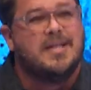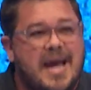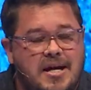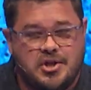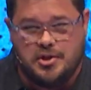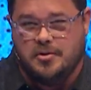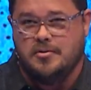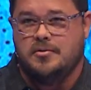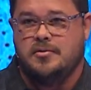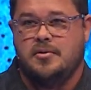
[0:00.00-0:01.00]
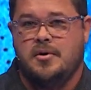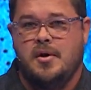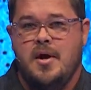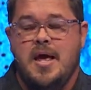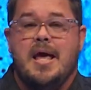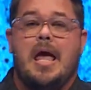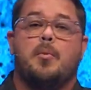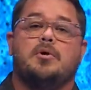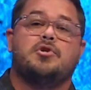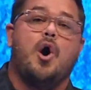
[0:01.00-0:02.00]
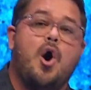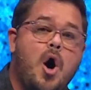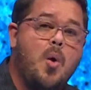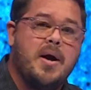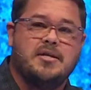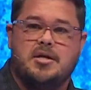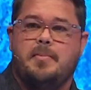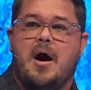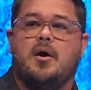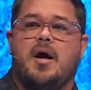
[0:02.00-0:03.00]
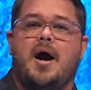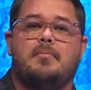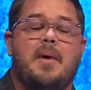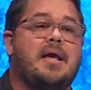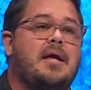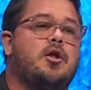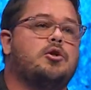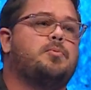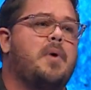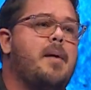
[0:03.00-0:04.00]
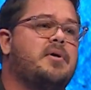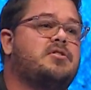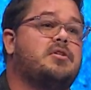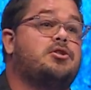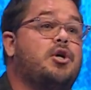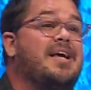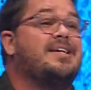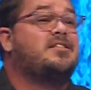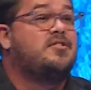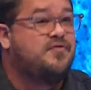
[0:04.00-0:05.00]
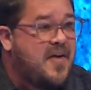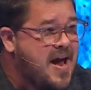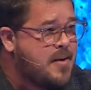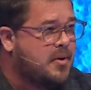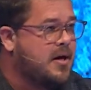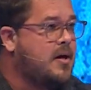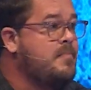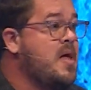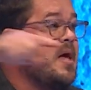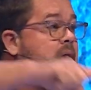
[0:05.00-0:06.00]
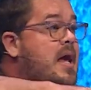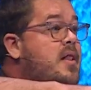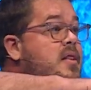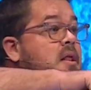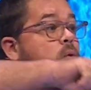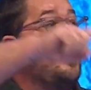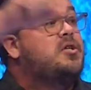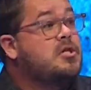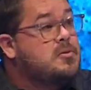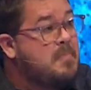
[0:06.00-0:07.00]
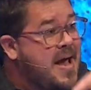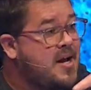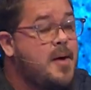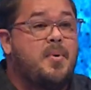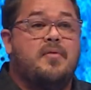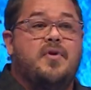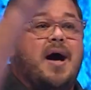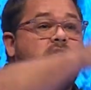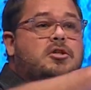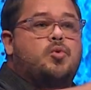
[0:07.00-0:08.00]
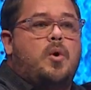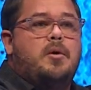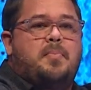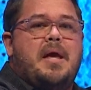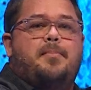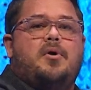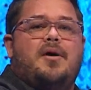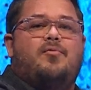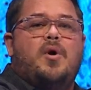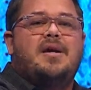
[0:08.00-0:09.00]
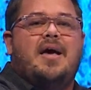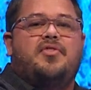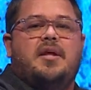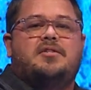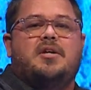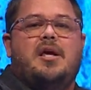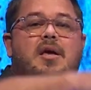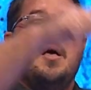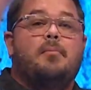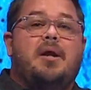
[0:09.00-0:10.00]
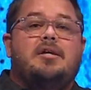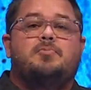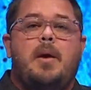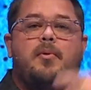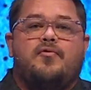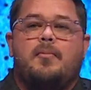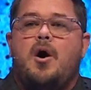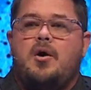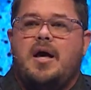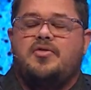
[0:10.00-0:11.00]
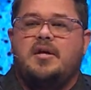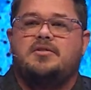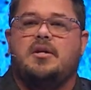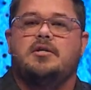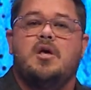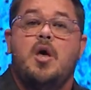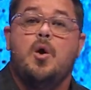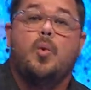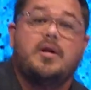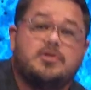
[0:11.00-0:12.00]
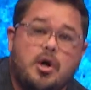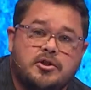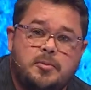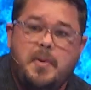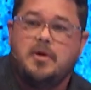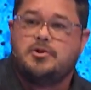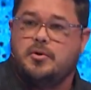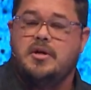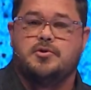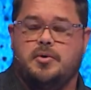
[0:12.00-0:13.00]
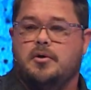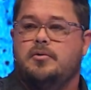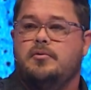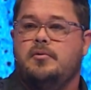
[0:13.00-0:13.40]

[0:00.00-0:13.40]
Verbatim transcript: nation. It was always about God making those promises to his family, in, which is made up of not just one people of one ethnicity, but his people from all ethnicities, what is called spiritual Israel.